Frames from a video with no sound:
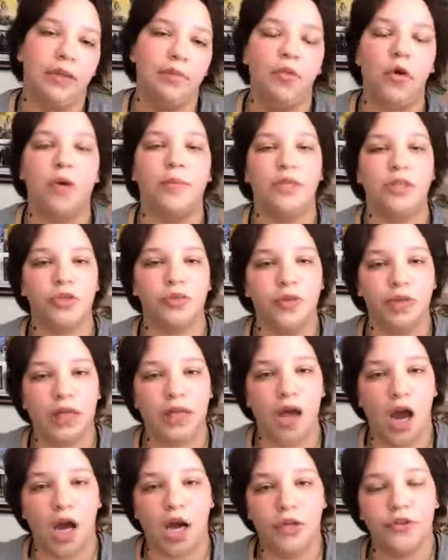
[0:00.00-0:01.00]
the Mormons where they
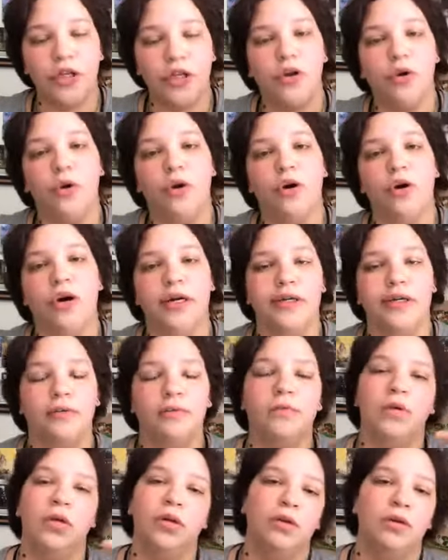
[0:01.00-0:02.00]
knock on the door
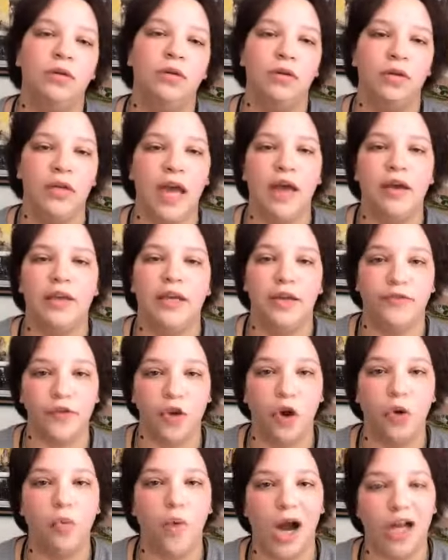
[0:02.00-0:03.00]
and give
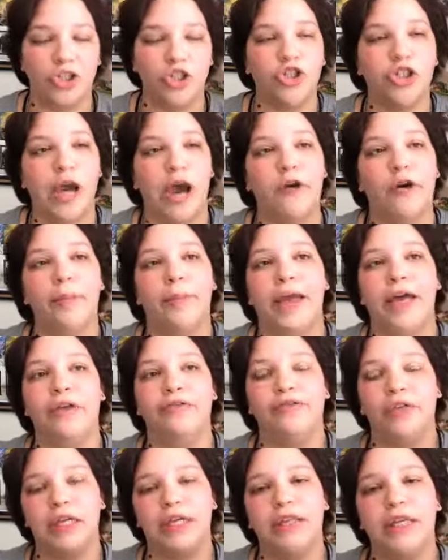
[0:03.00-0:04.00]
you a watchtower
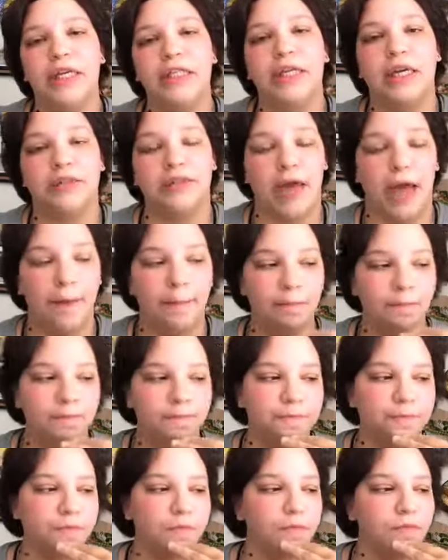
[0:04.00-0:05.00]
pamphlet, things like that.
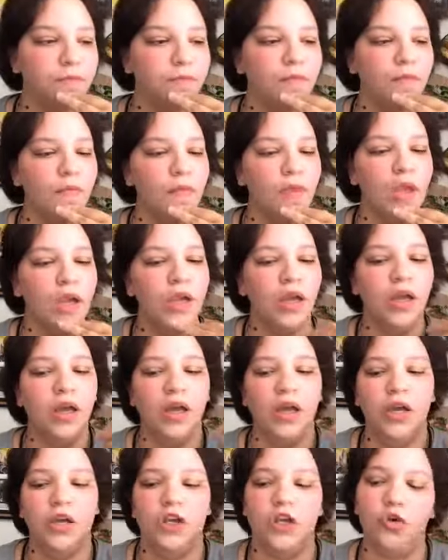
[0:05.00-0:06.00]

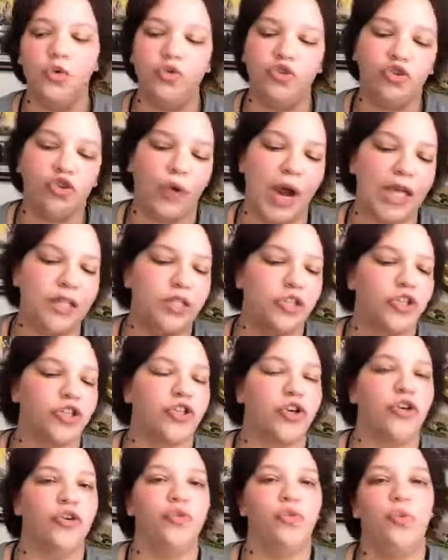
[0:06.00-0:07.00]
You dressed a
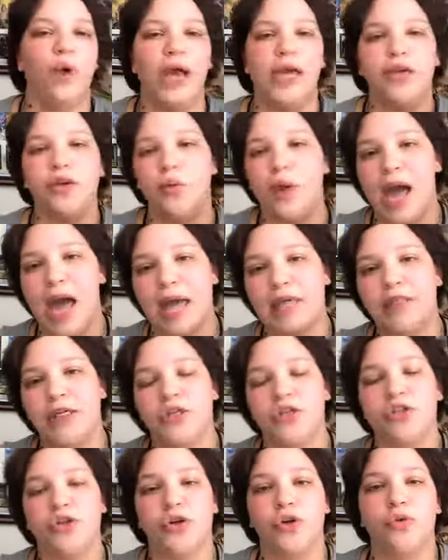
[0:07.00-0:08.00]
certain way, you acted
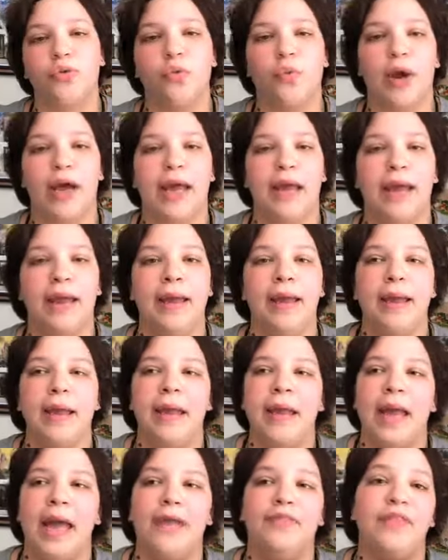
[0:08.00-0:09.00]
a certain way,
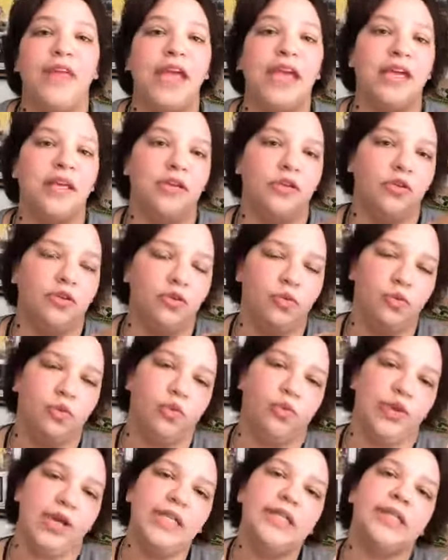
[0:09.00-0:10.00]
and they
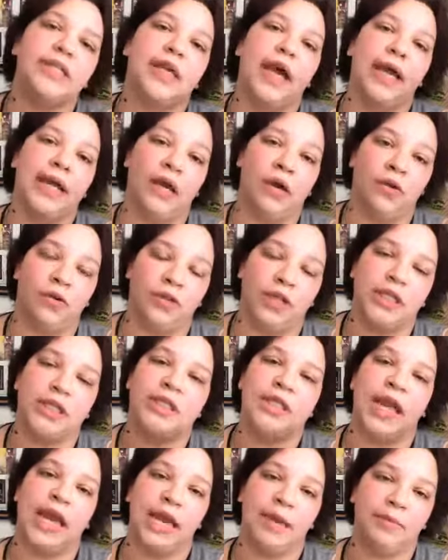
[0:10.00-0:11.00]
recycle the
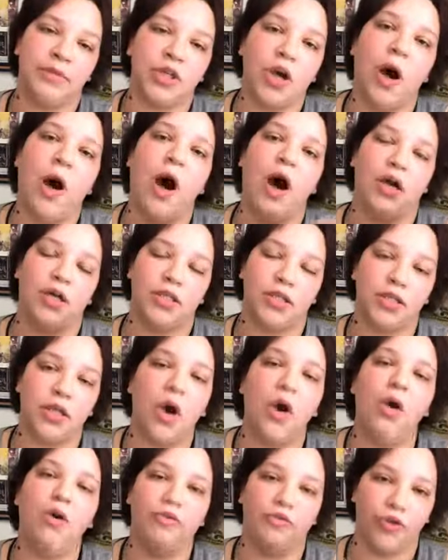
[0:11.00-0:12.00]
same talks
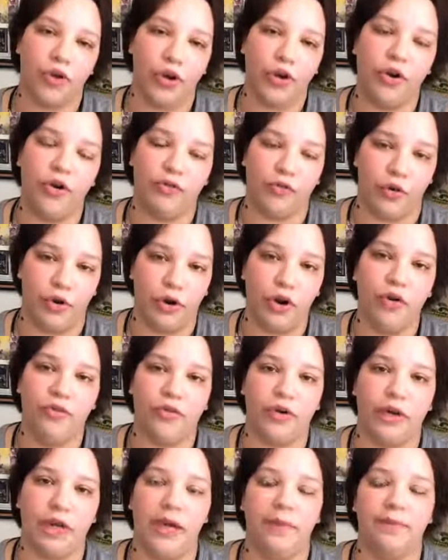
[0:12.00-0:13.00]
over and over and
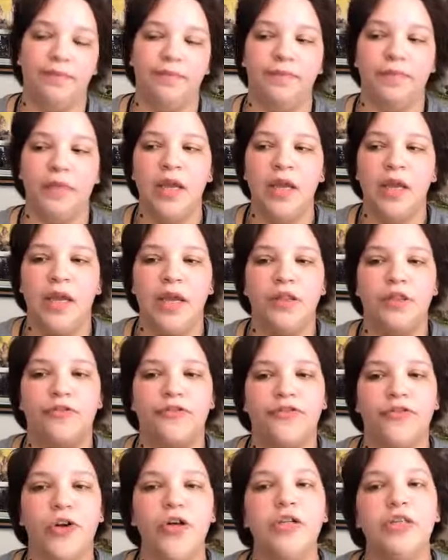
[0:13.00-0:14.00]
over again. And the
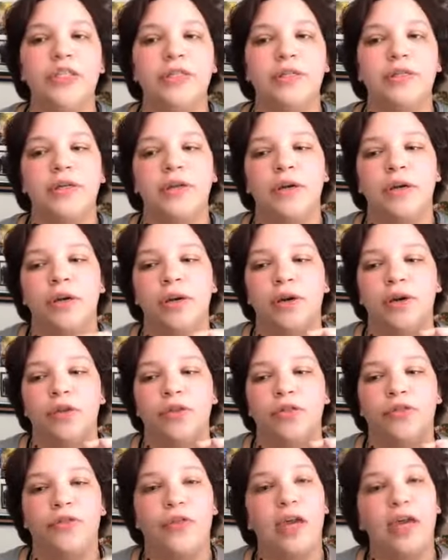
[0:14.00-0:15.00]
first
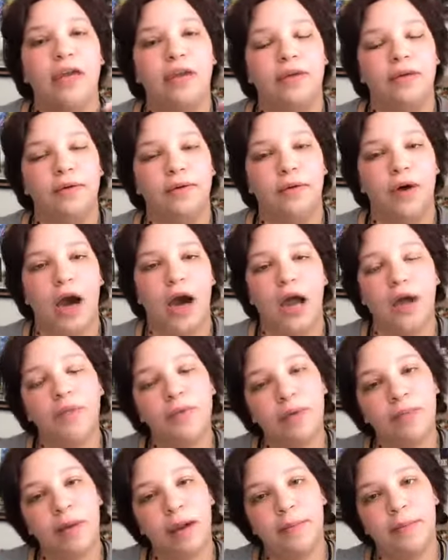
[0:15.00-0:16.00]
thing I
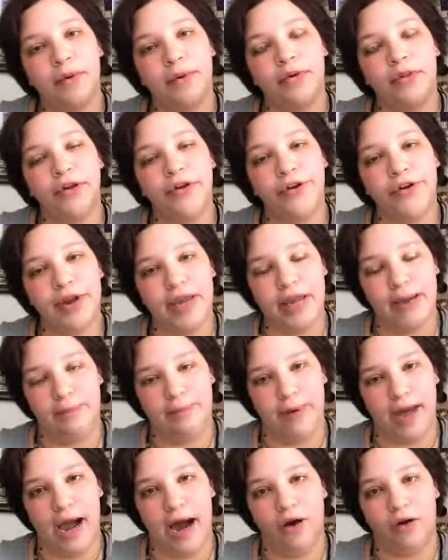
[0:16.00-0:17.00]
remember learning
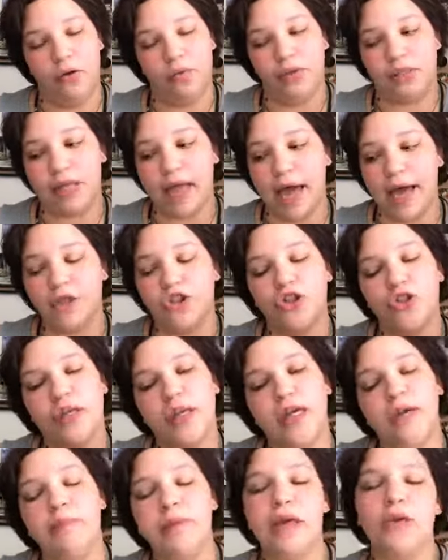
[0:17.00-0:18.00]
about was
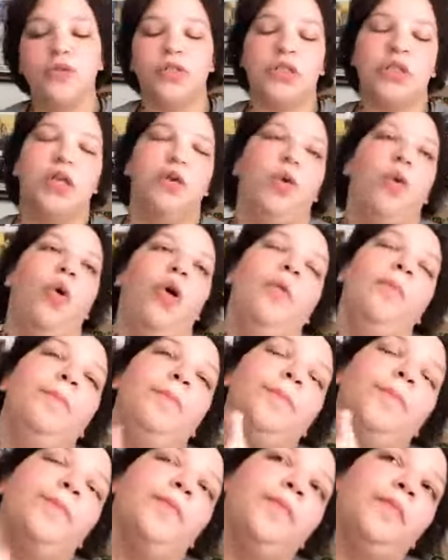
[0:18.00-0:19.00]
actually in middle school,
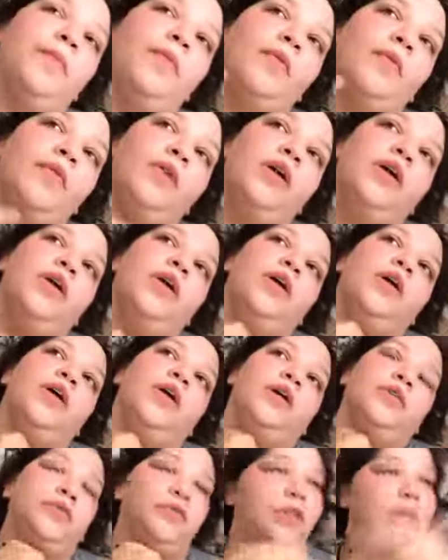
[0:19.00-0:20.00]

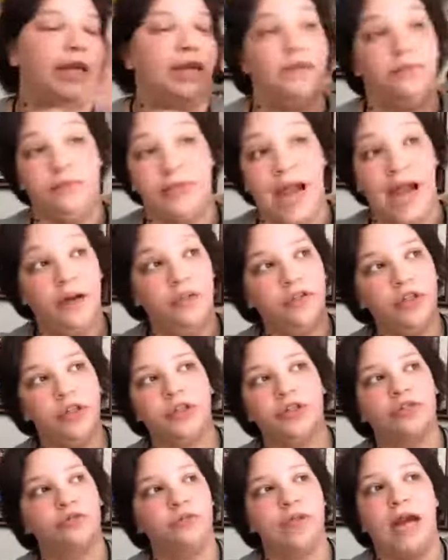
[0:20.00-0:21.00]
like down
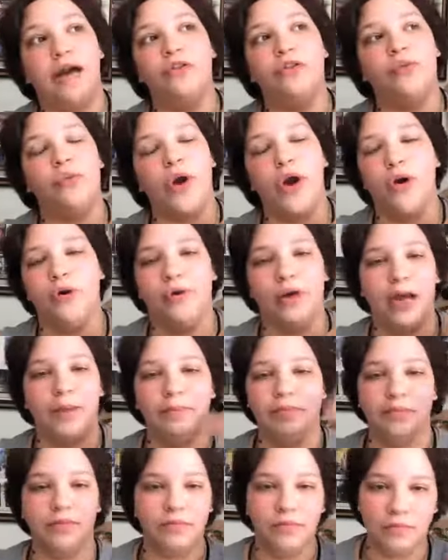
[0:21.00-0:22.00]
the road.
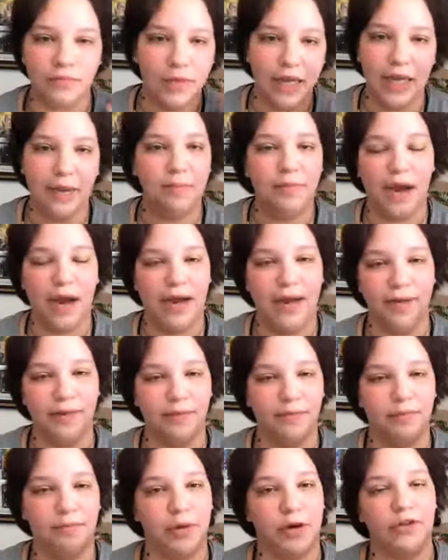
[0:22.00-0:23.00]
I'm in my
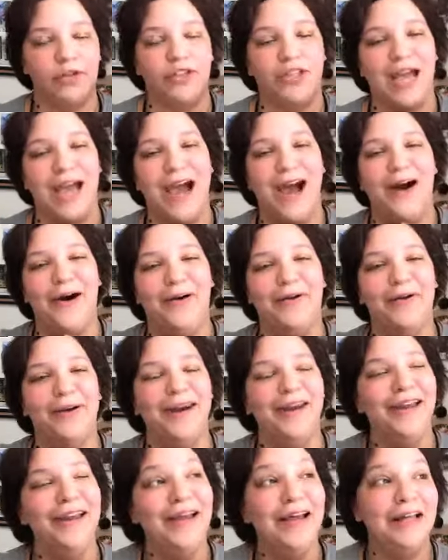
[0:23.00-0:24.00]
birth
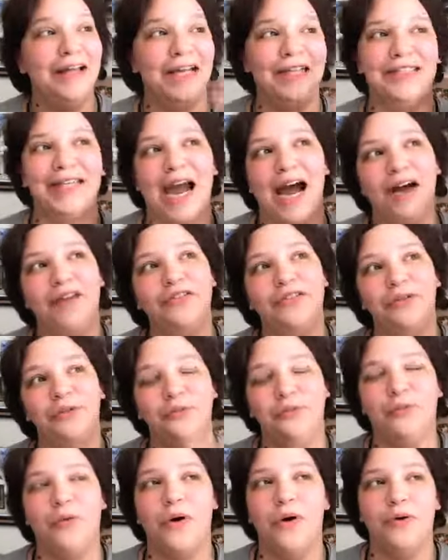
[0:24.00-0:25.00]
town, like down the
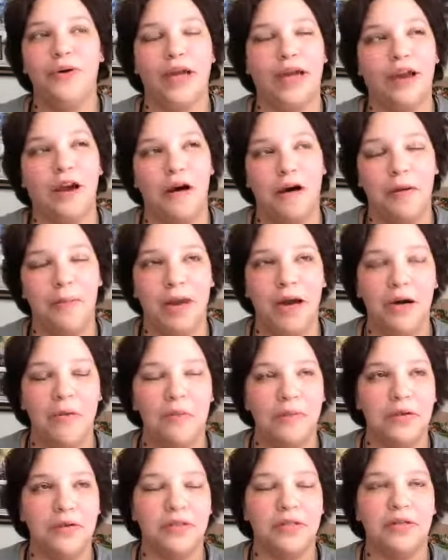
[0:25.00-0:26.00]
road at Carmel
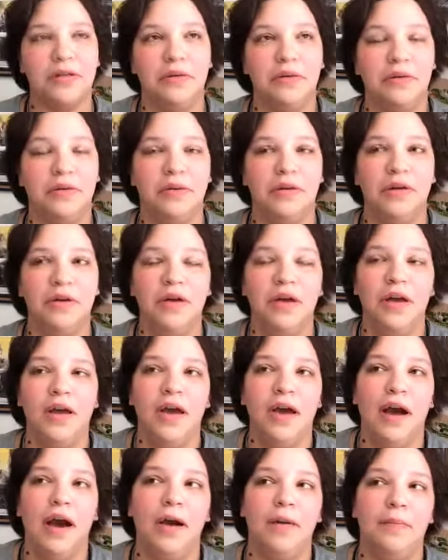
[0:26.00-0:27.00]
Middle School.
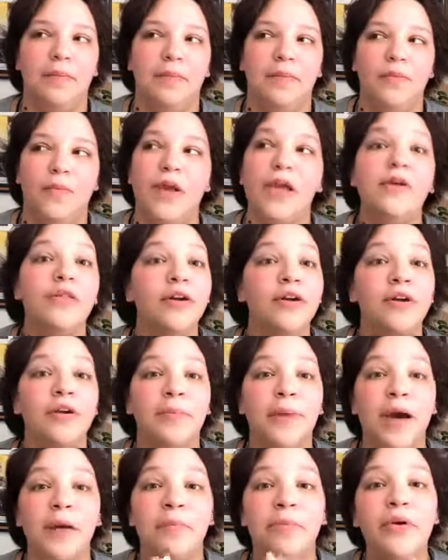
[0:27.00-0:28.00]
We learned
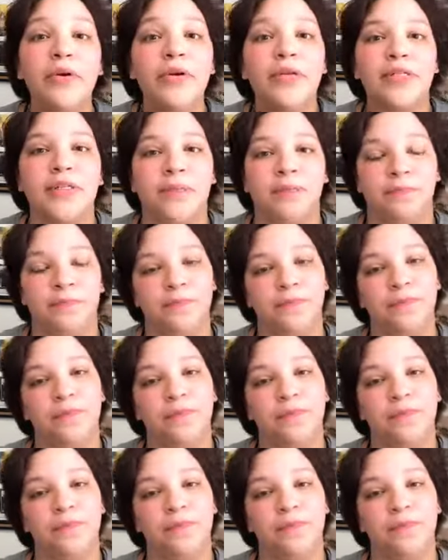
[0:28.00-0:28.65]
about Buddhism,